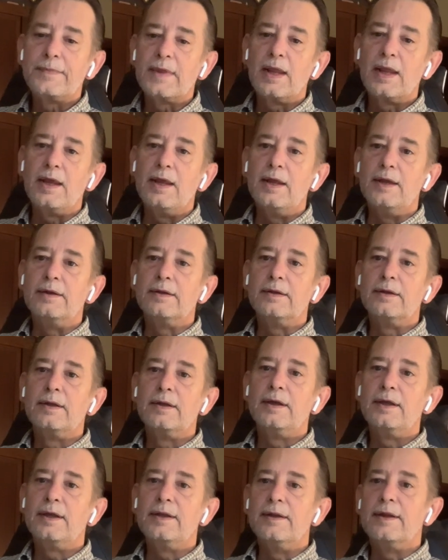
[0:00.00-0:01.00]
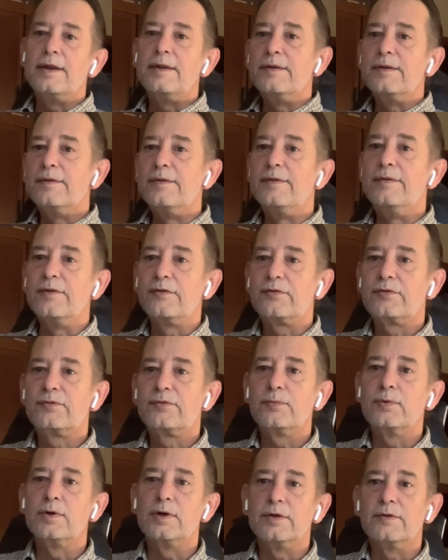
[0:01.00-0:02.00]
And then this
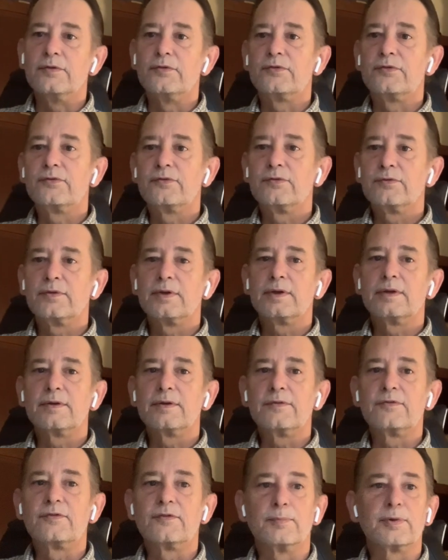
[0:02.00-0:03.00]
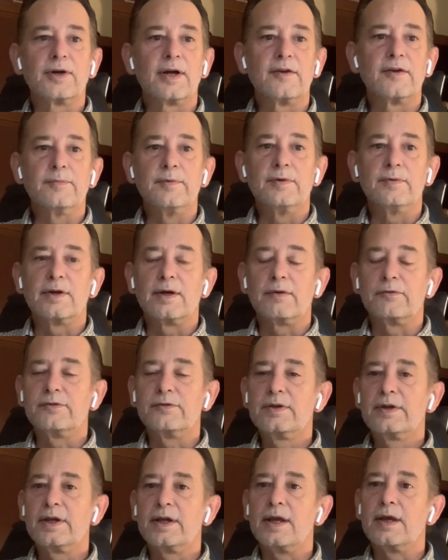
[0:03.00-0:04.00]
was, it surprised me when I was
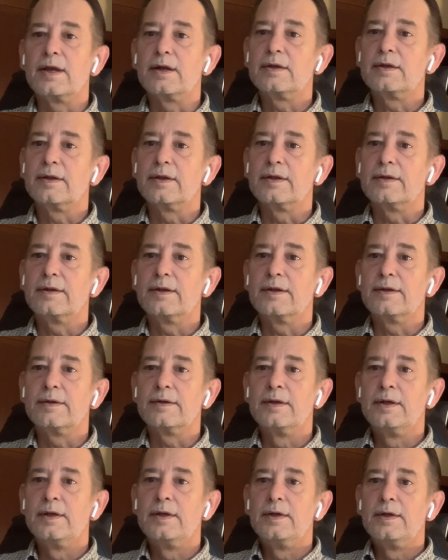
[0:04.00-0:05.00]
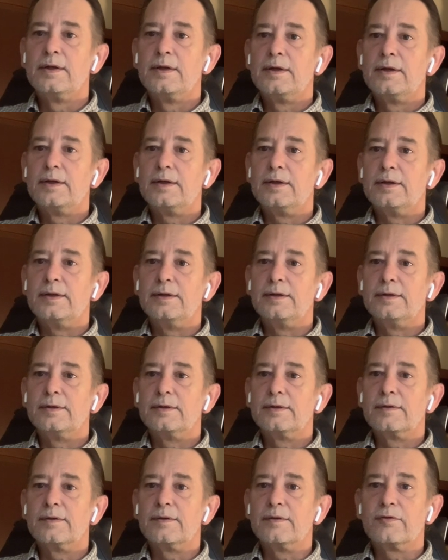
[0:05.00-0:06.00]
looking at it that
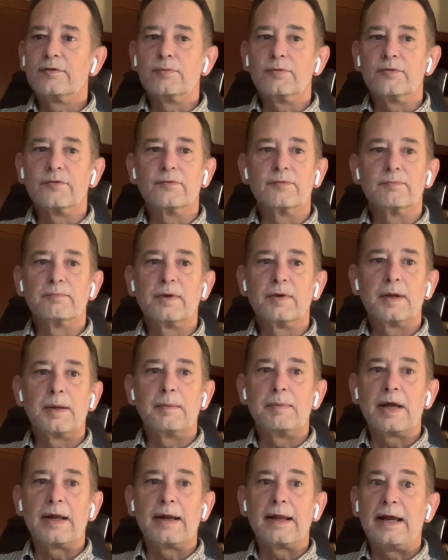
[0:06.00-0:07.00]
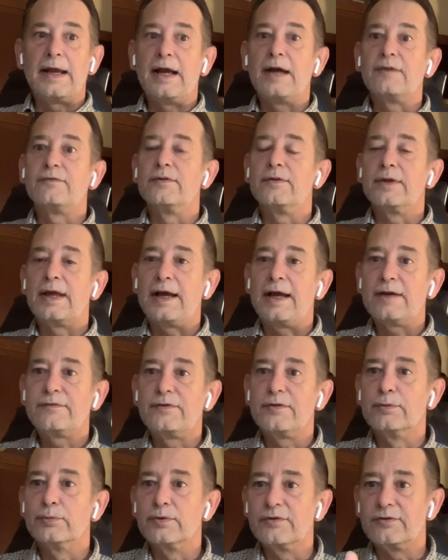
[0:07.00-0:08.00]
this was about half of
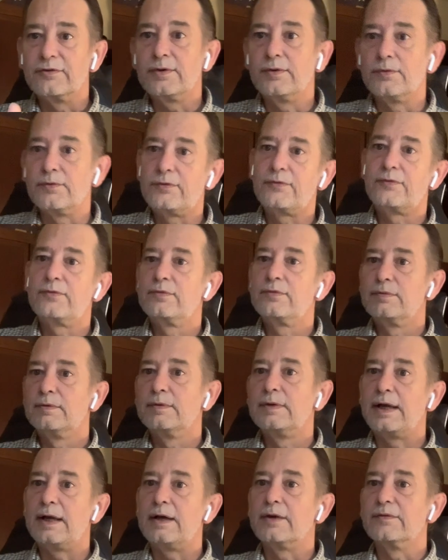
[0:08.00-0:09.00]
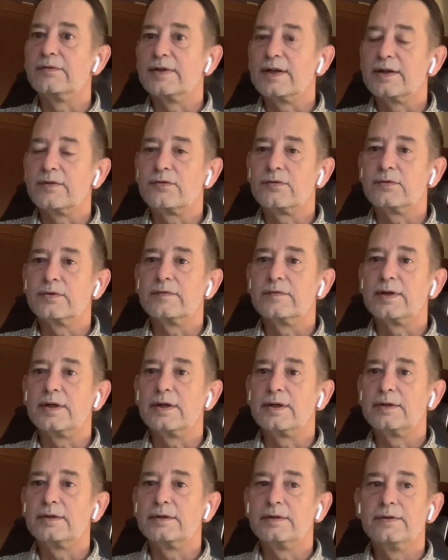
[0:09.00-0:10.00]
the results out of that
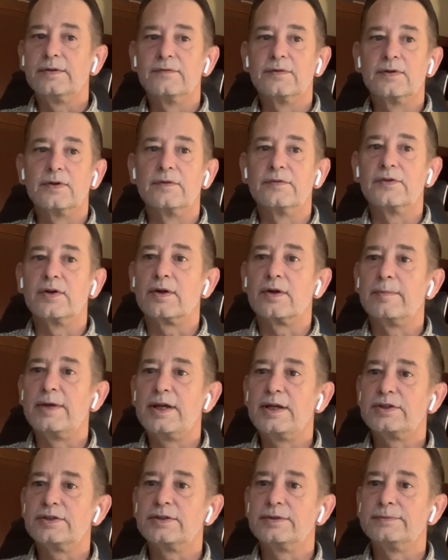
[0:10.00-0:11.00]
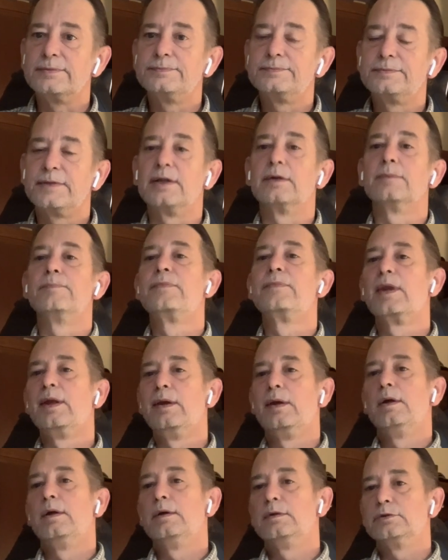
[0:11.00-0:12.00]
survey involved automation. Now,
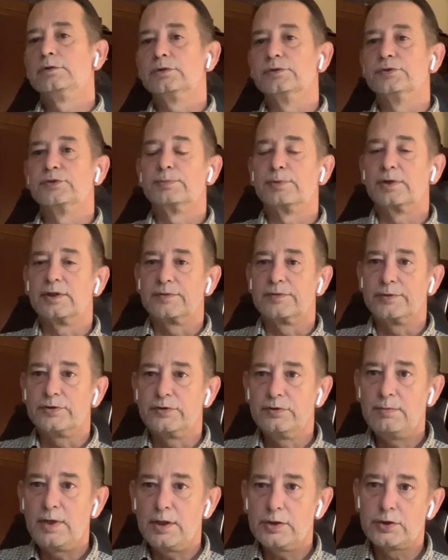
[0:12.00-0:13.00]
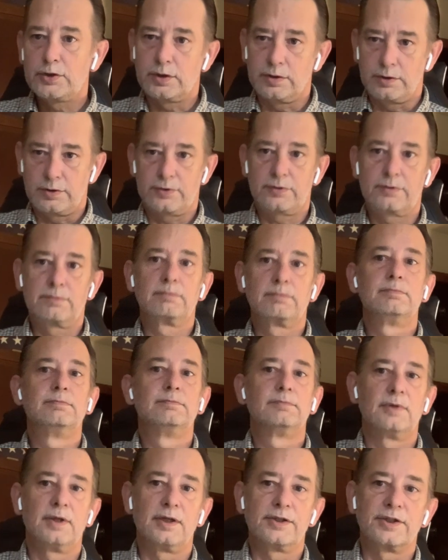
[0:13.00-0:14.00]
shouldn't surprise me too much because
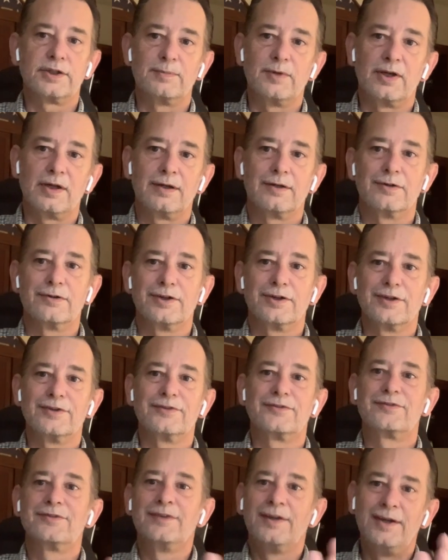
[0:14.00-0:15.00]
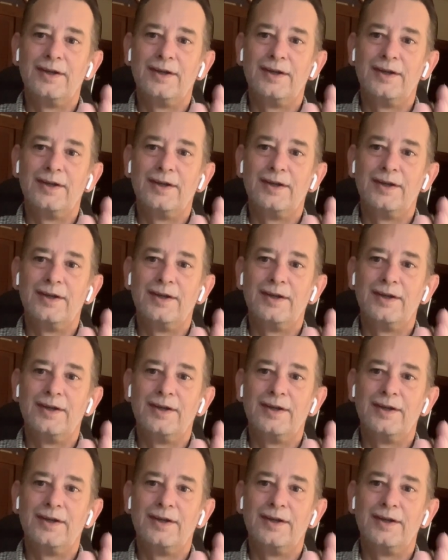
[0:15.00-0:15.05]
Logic Monitor does